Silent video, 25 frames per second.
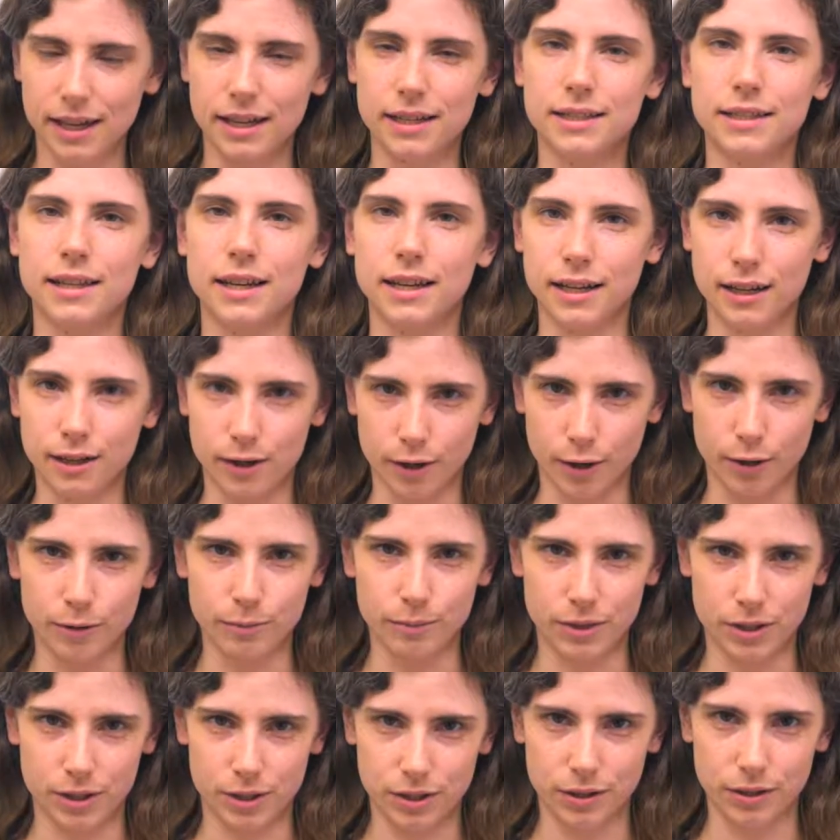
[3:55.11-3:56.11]
and take it
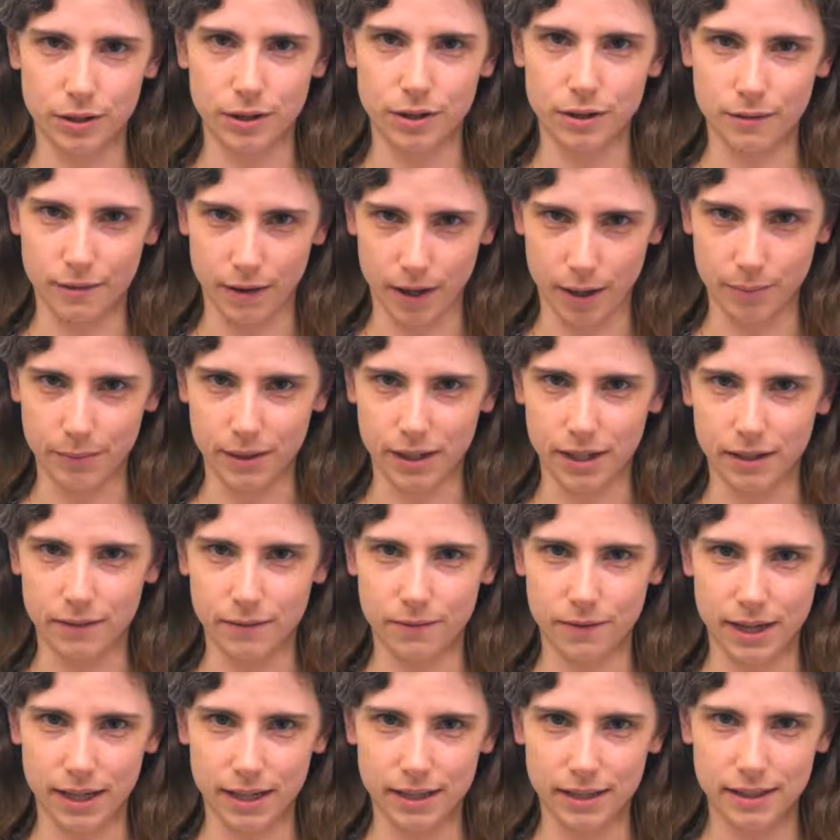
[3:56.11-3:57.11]
home to show your family
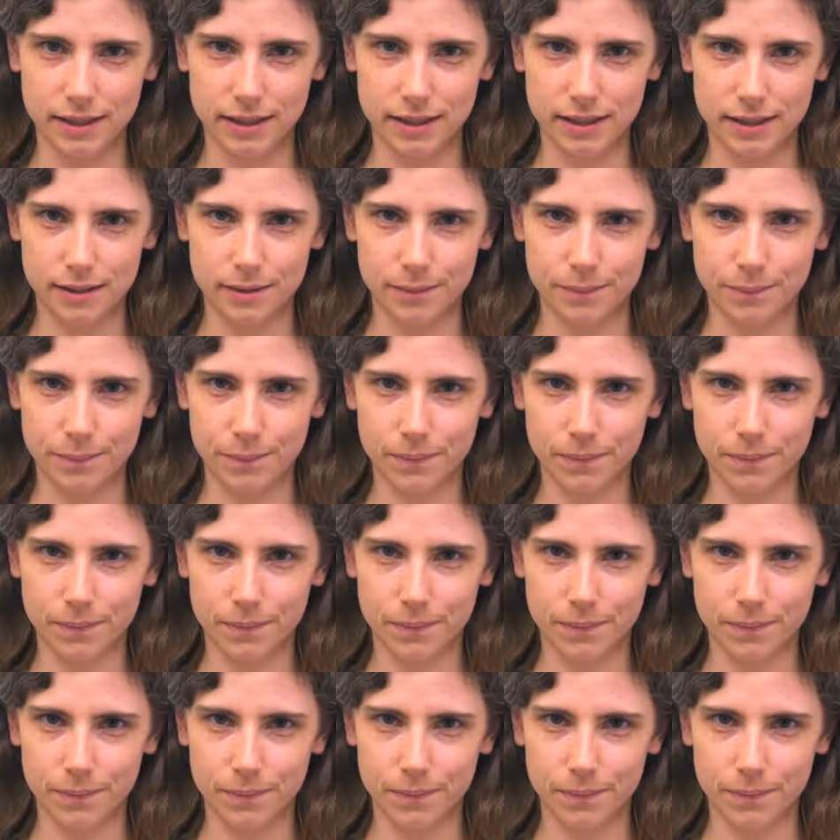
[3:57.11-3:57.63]
and friends.